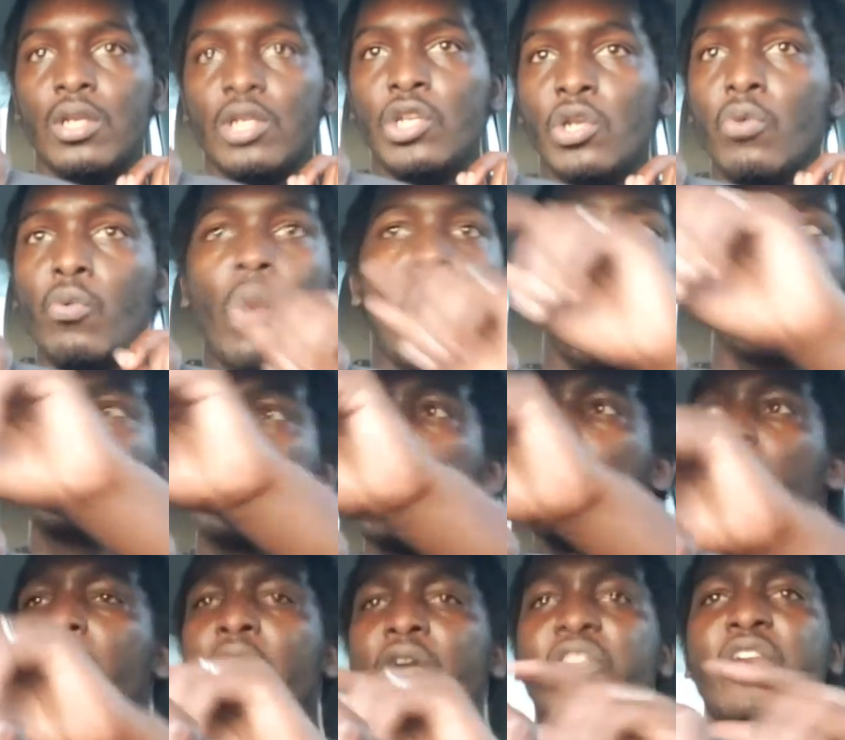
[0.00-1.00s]
You walked
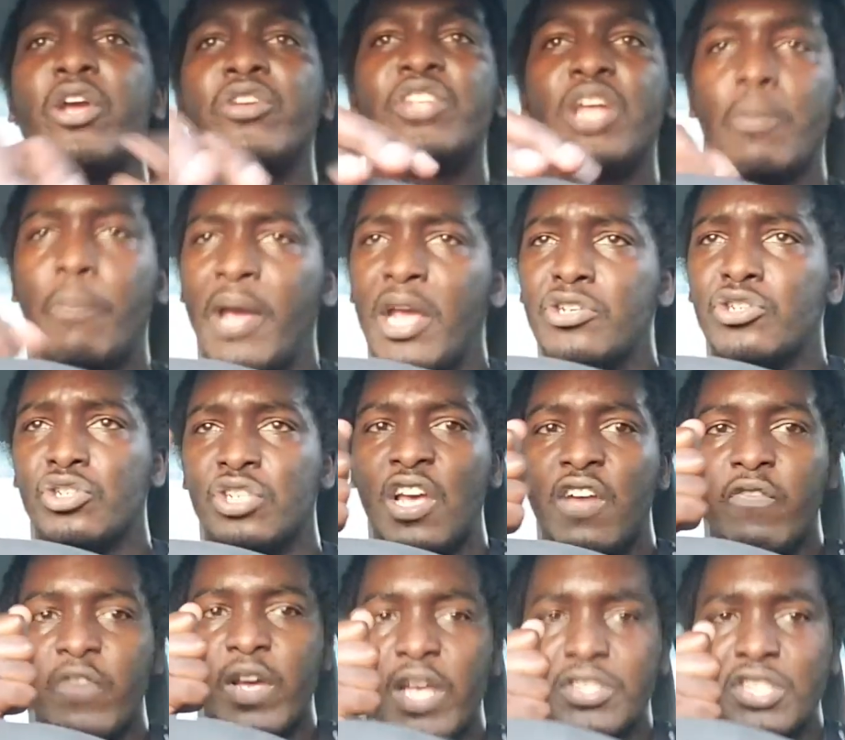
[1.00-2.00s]
all the way over there and took pictures
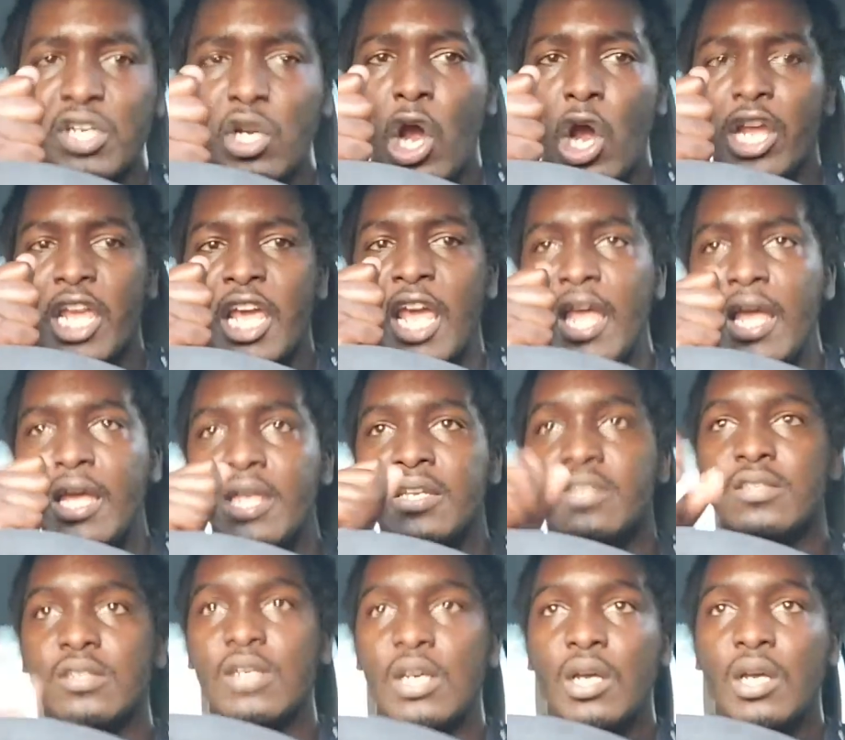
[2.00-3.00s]
of us and our
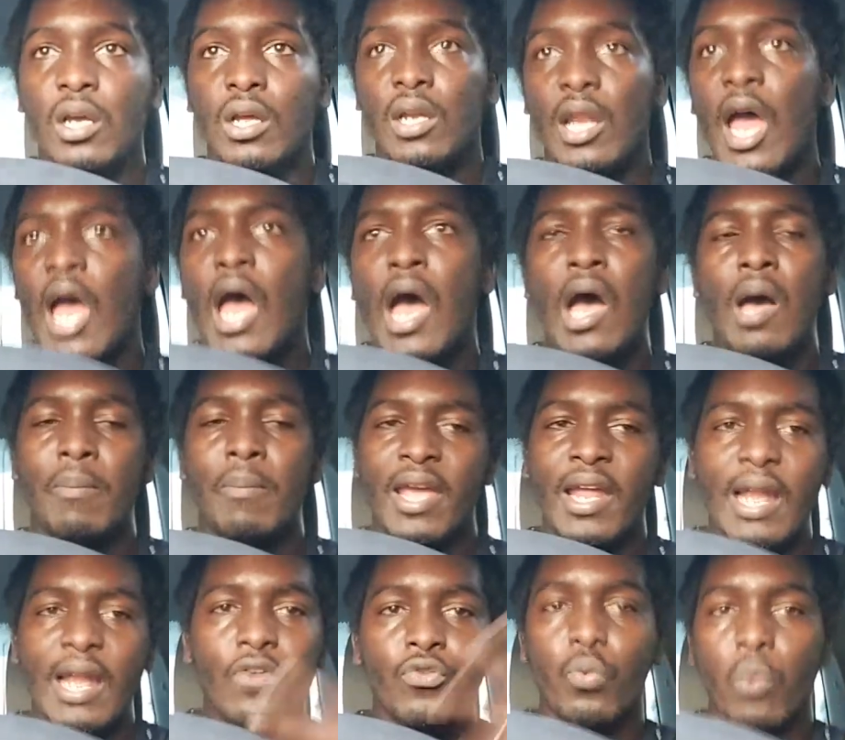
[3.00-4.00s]
kids. Nah,
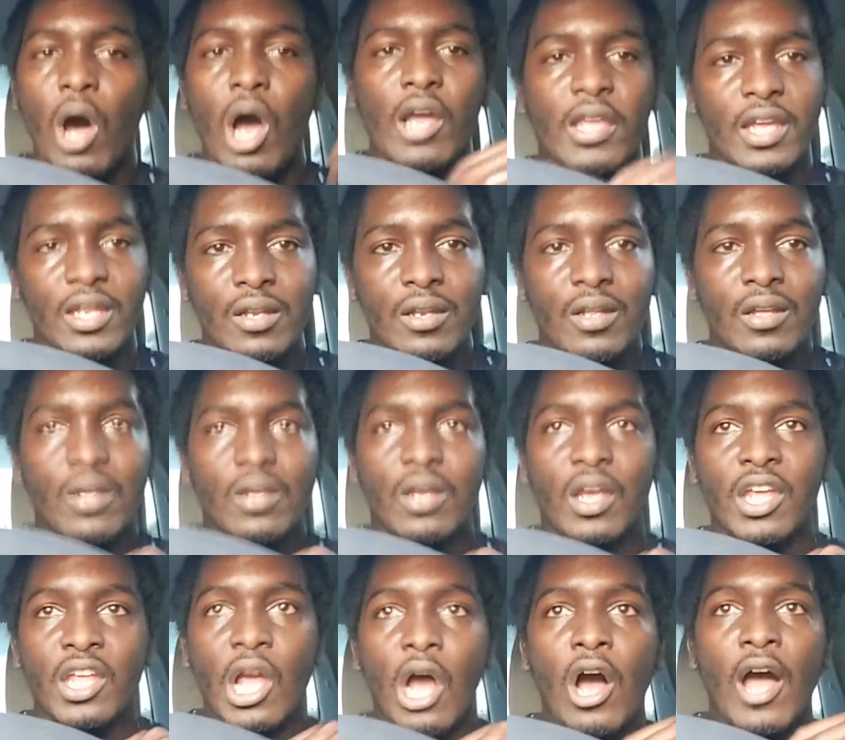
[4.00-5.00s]
man, I was walking
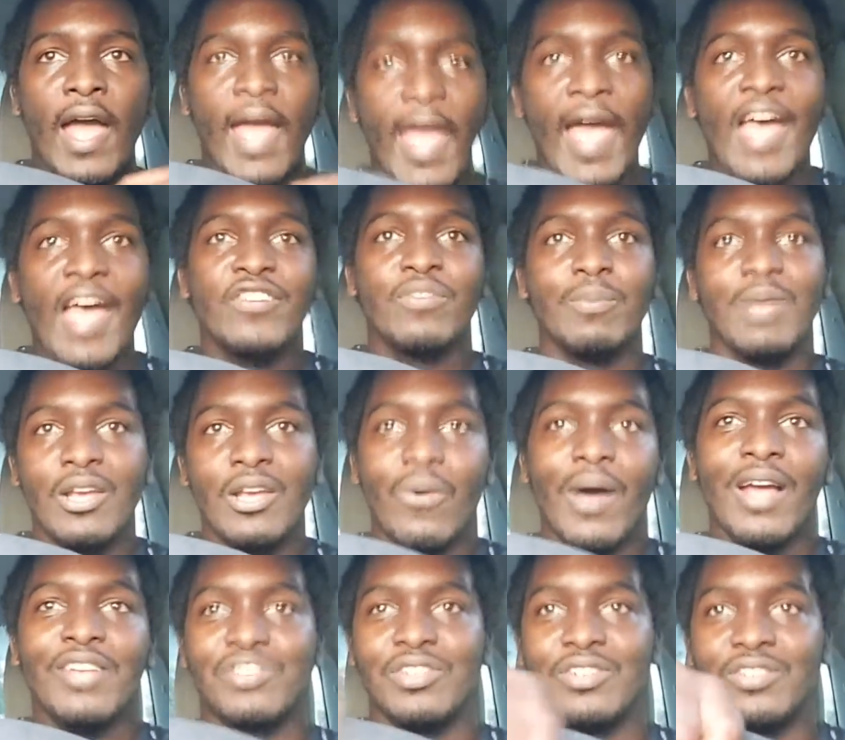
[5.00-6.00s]
and y'all asked me
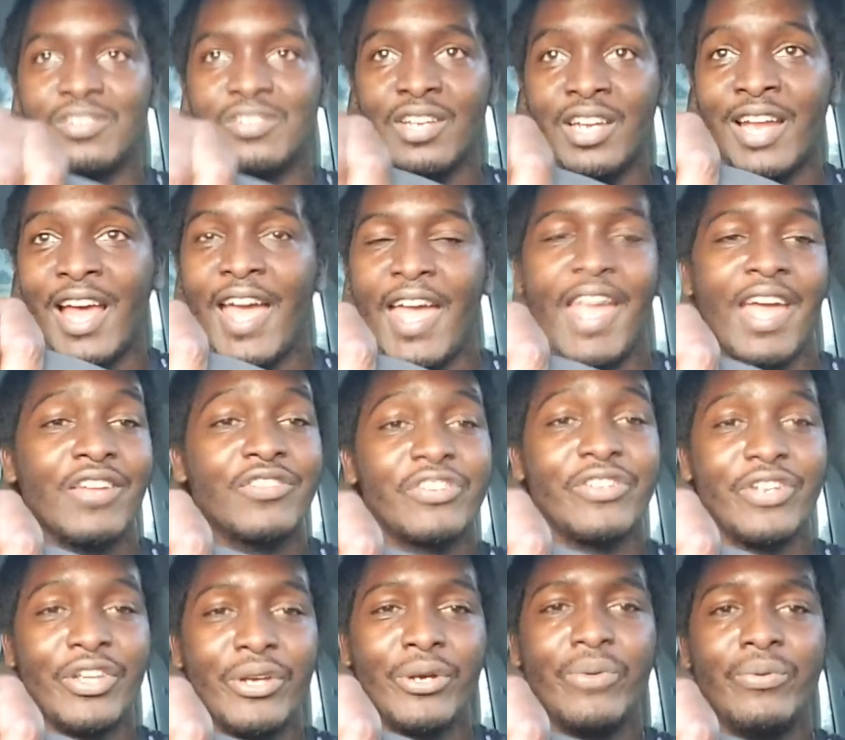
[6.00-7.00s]
questions and I
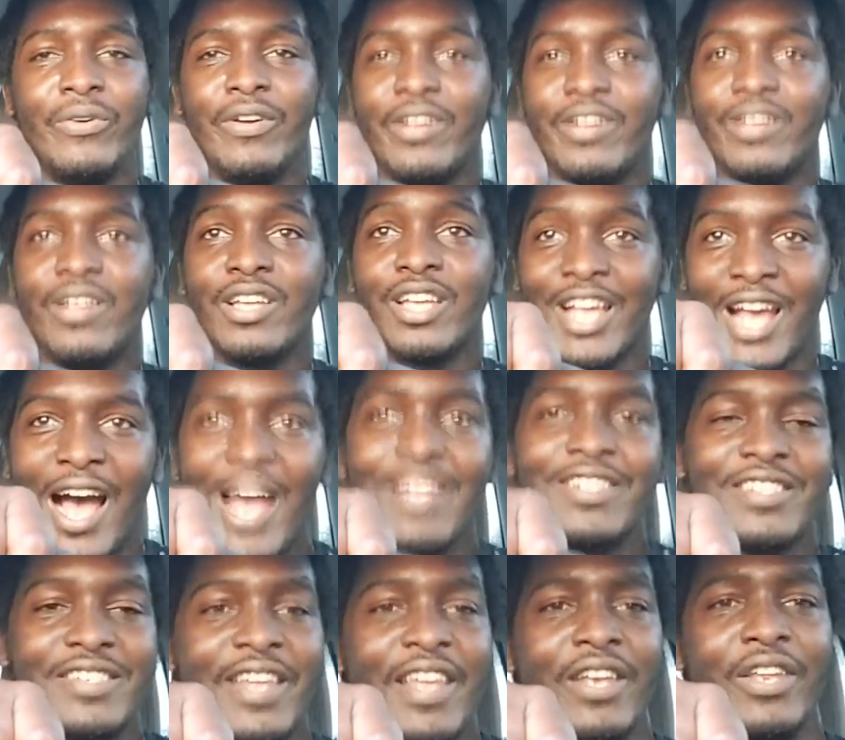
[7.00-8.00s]
answered you.
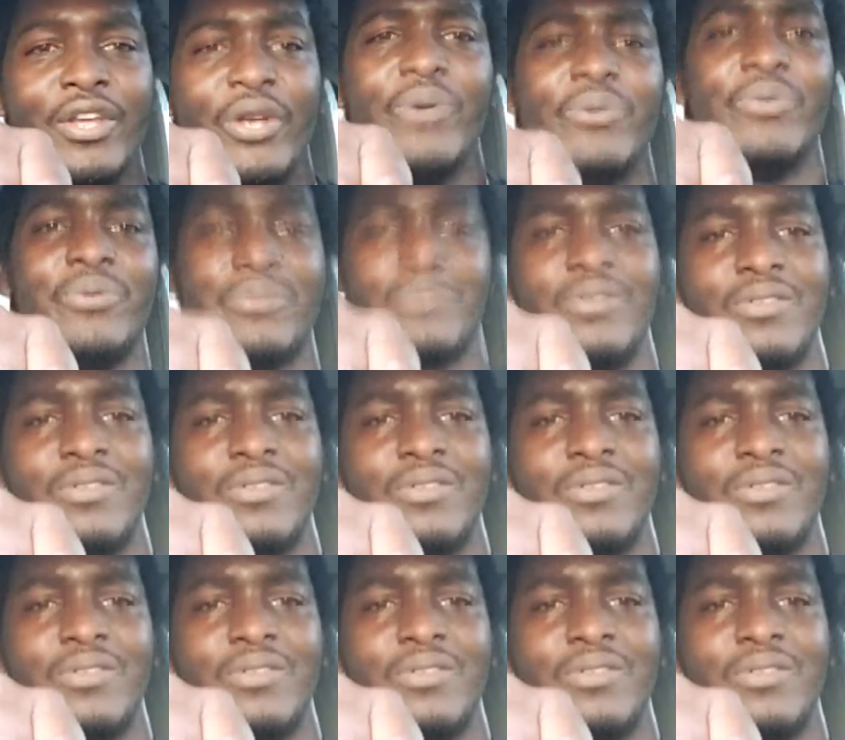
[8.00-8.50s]
God send you.